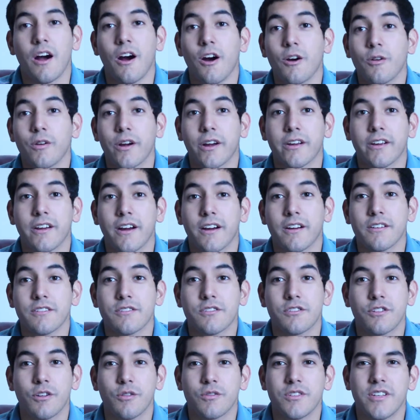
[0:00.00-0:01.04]
Alright
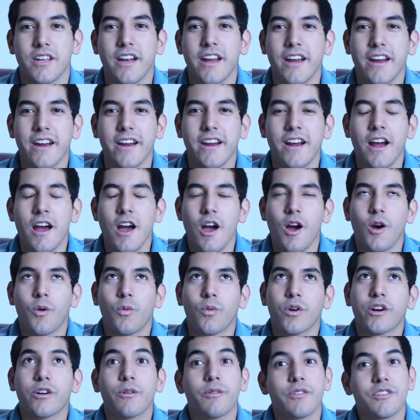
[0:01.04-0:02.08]
guys, so today
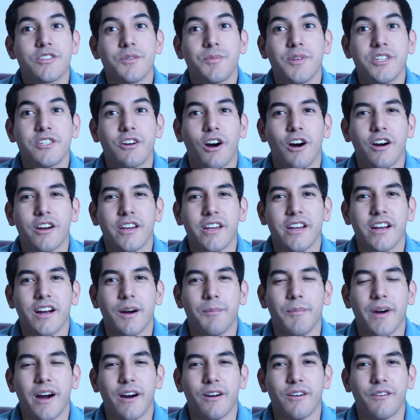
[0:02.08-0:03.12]
we're going to be talking
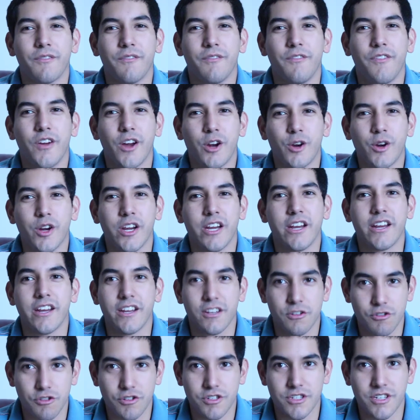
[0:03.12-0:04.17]
about a very
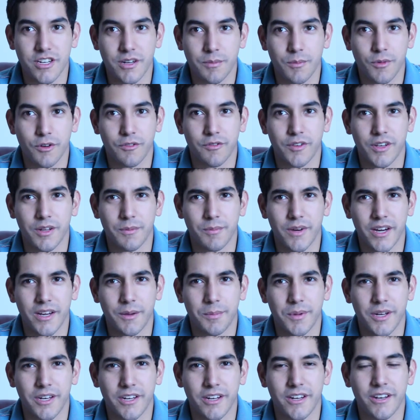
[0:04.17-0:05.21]
interesting movie in my
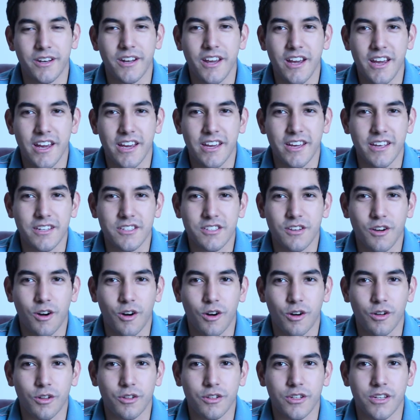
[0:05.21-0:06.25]
opinion. It's
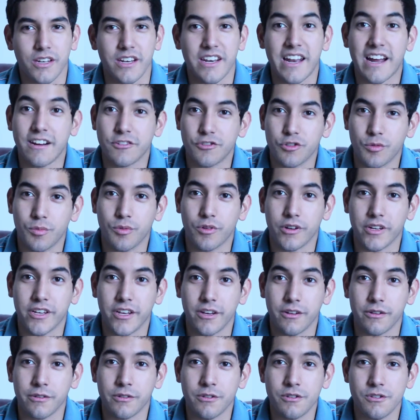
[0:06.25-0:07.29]
called Natural Born
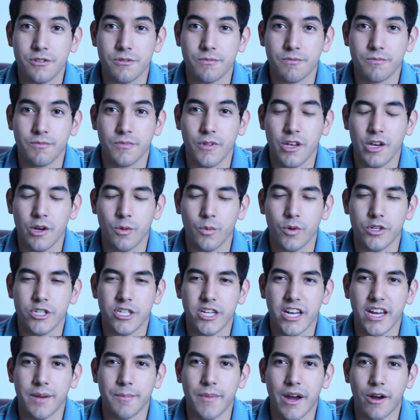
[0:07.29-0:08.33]
Killers,
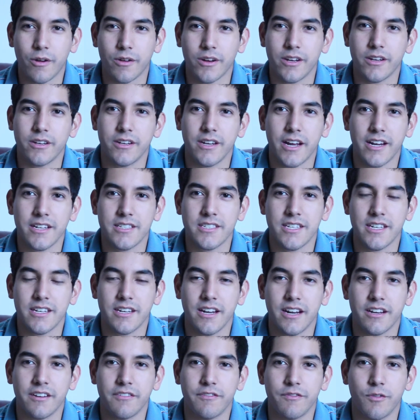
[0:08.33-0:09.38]
which came out in
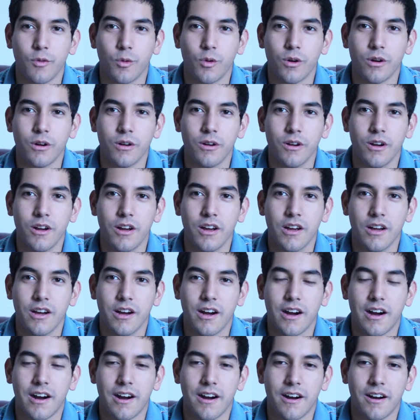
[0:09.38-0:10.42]
1994,
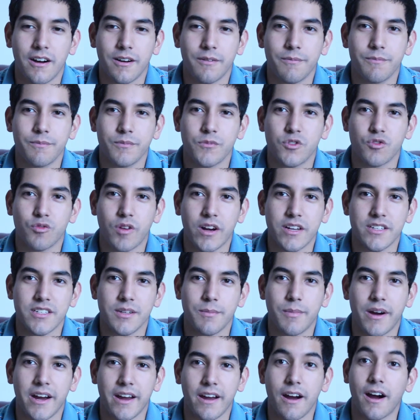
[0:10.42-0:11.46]

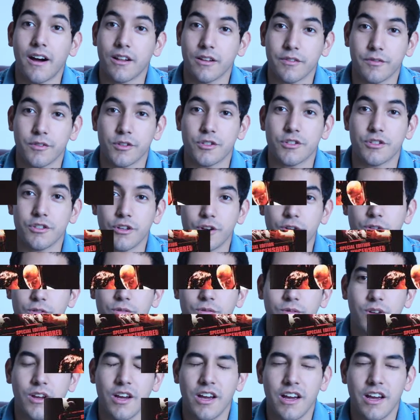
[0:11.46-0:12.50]
directed by Oliver Stone.